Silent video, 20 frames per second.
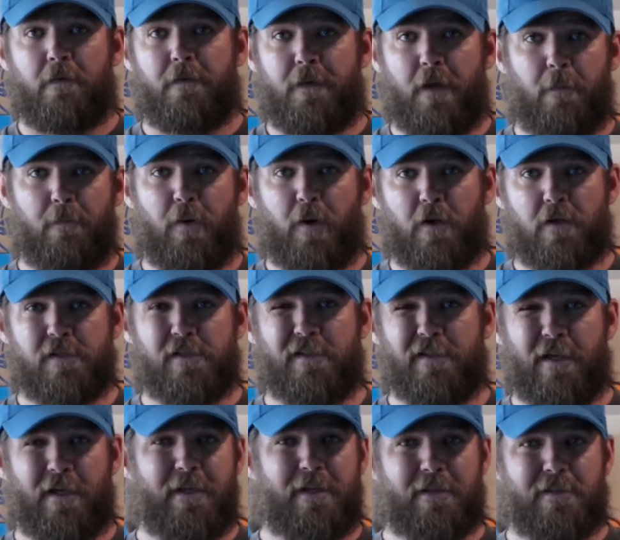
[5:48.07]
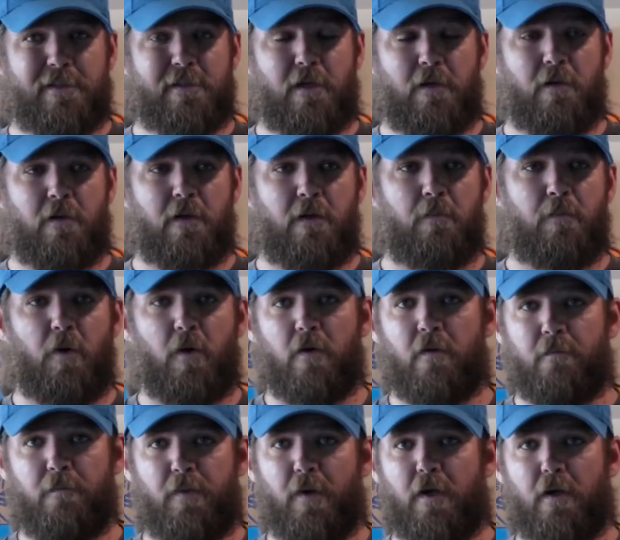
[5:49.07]
That part's not necessarily
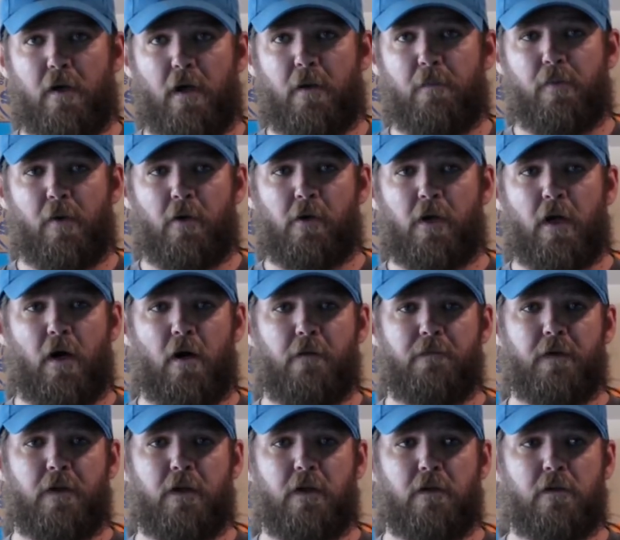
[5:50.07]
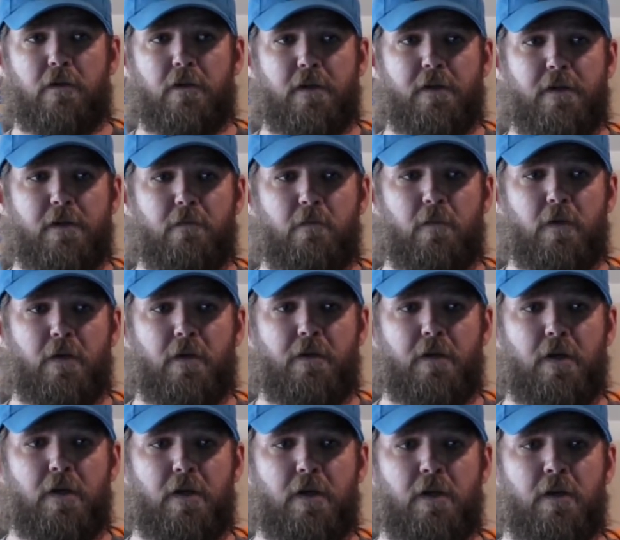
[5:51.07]
important, but I broke off at one of
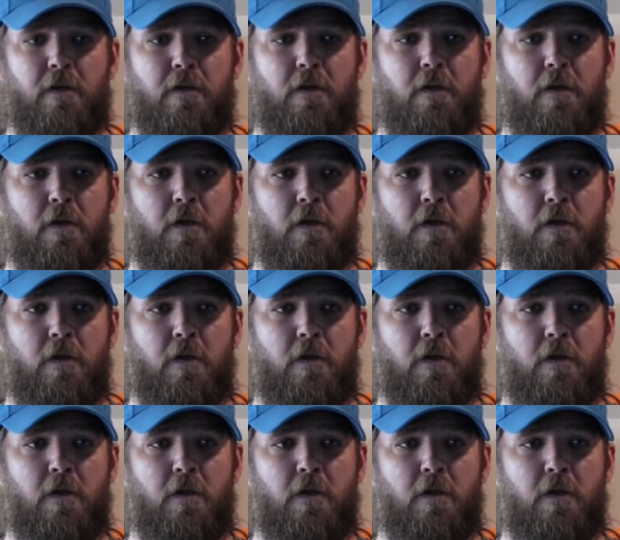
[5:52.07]
the